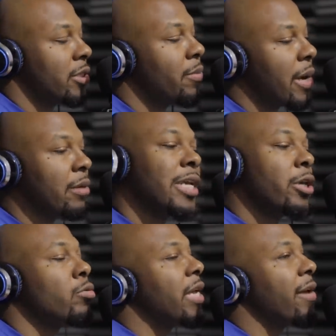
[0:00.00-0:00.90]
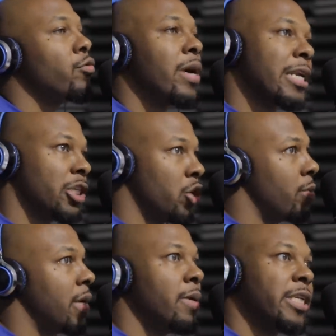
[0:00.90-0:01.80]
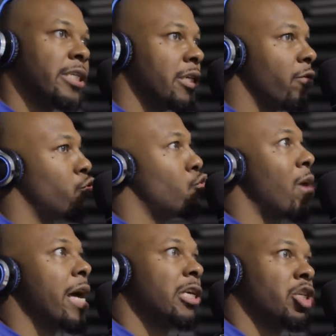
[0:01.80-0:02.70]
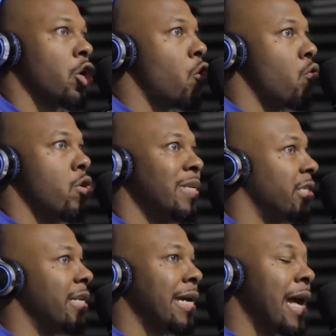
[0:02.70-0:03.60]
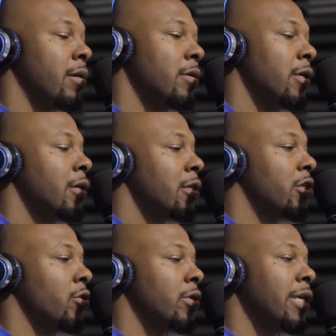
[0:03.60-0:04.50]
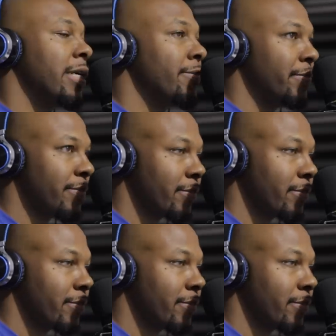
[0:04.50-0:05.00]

Somebody was like, yo, Dev, you gotta show him the bitches, and yo, you gotta show him this nigga. Got show the nigga.